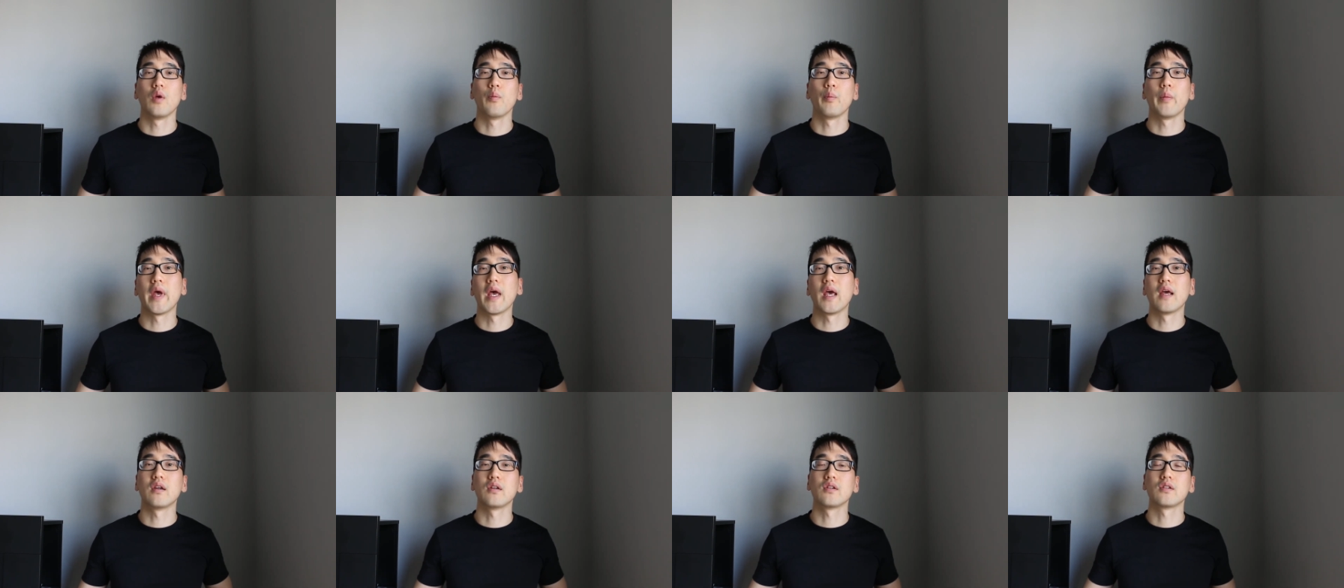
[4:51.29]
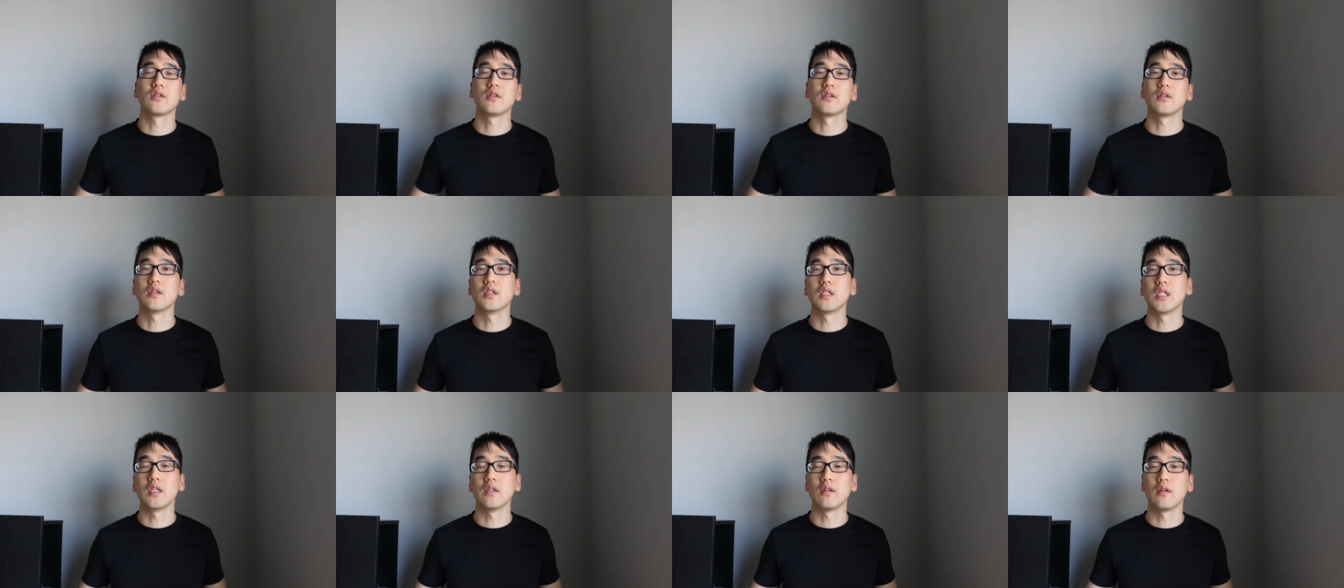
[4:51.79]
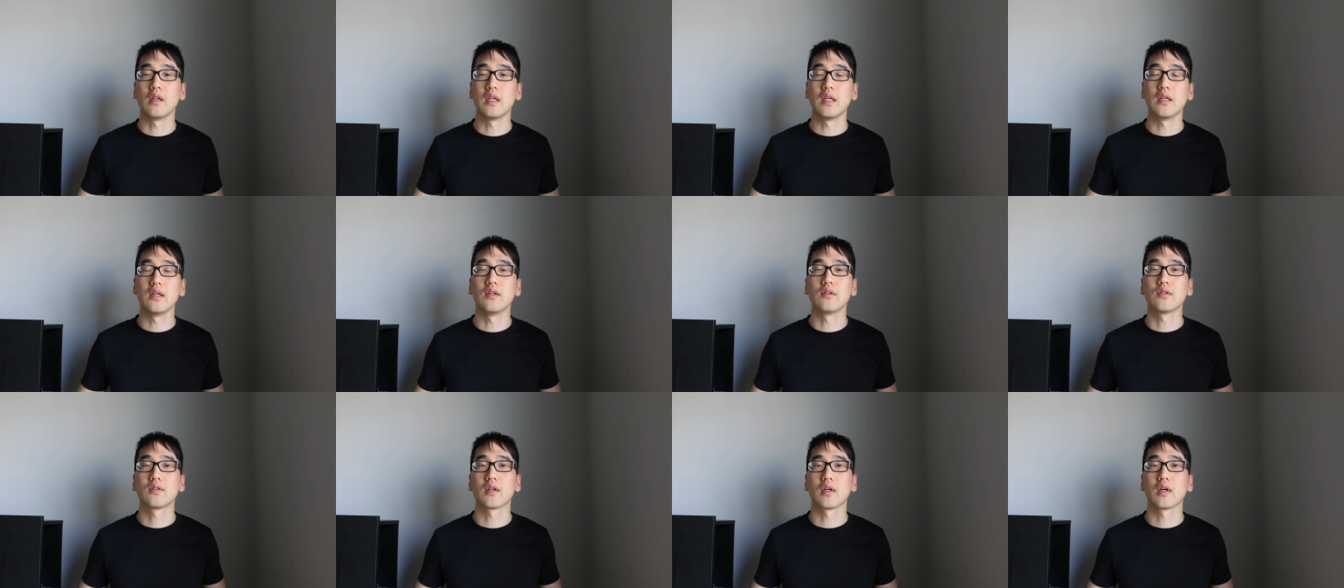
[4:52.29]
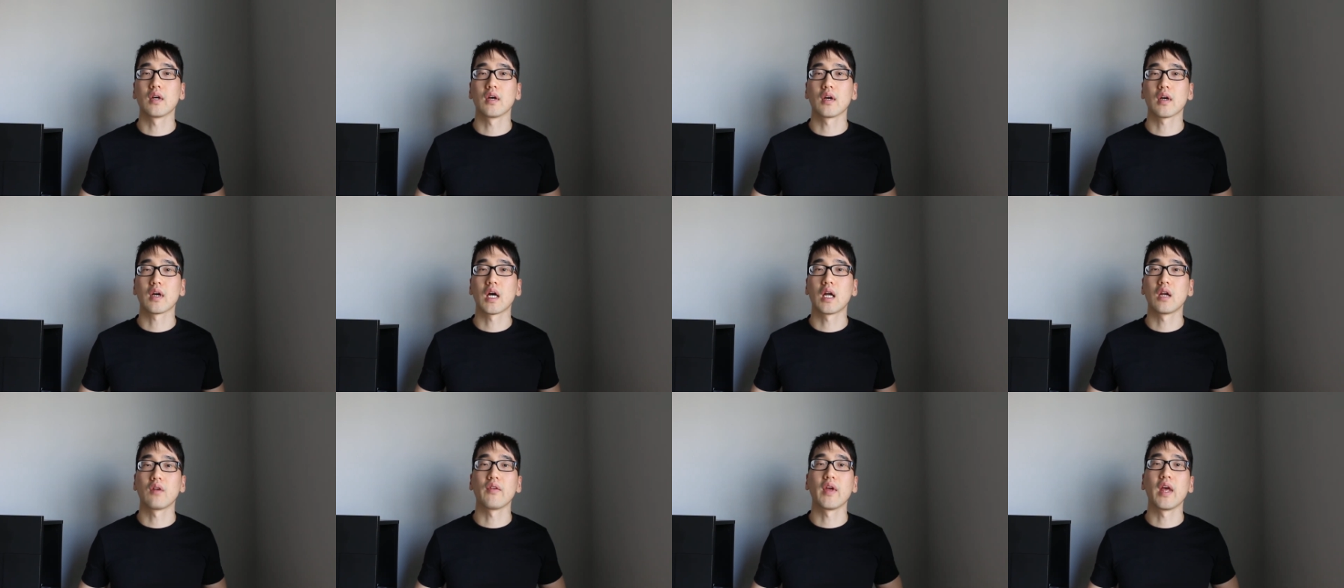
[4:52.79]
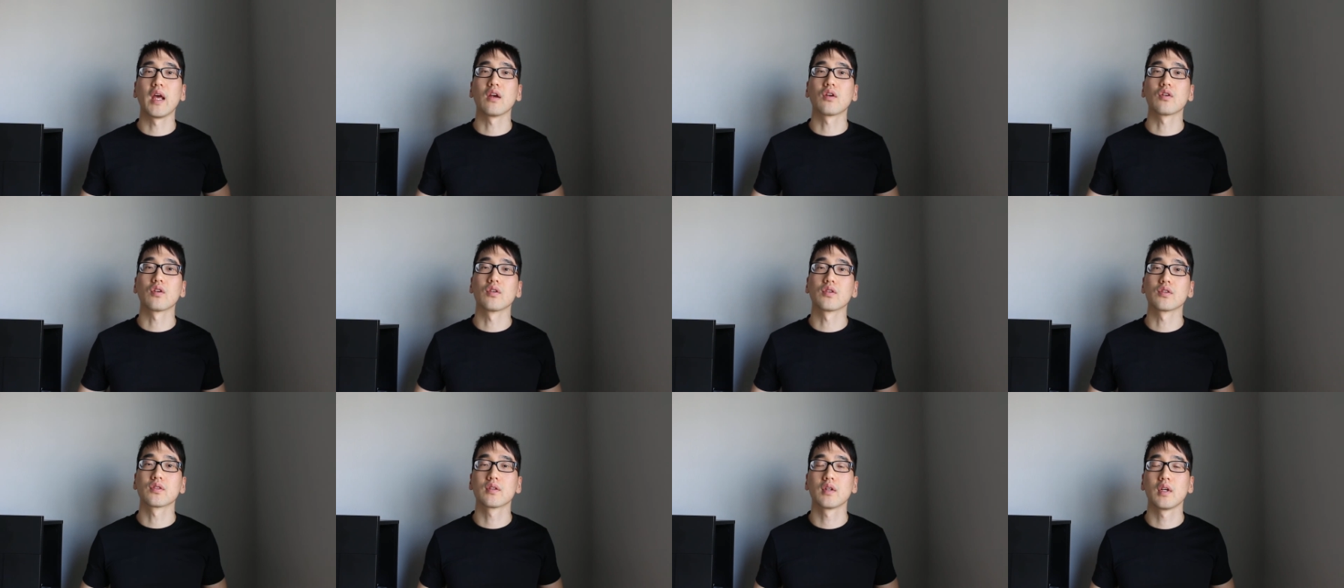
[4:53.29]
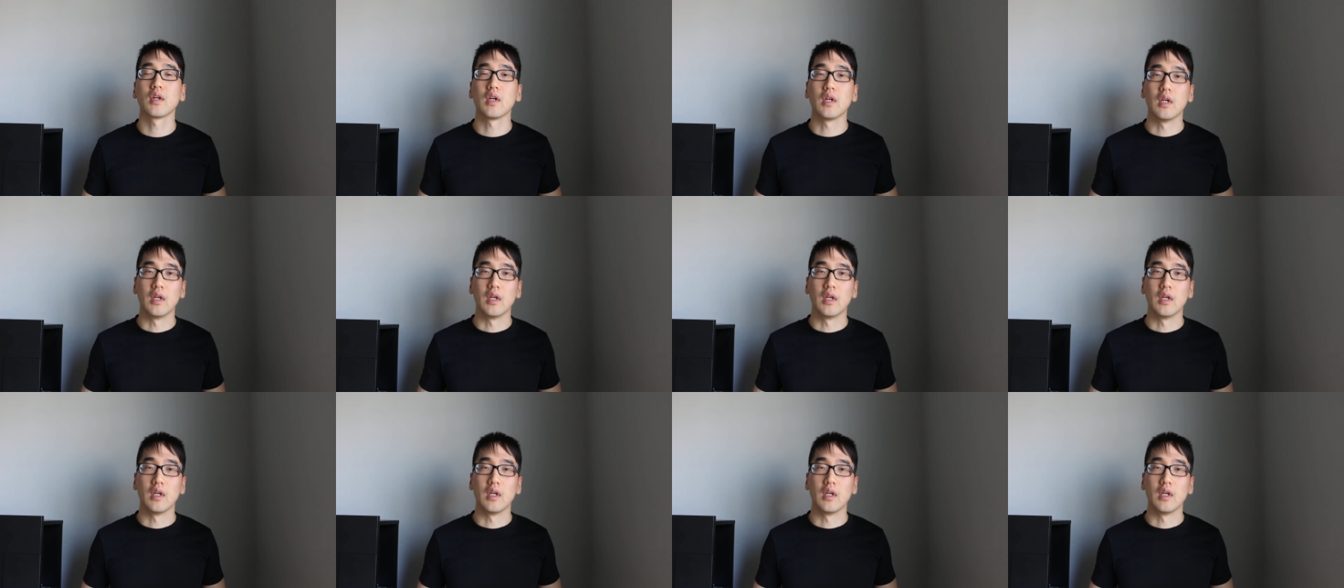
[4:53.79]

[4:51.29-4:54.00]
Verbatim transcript: manage these uh, kind of anchors.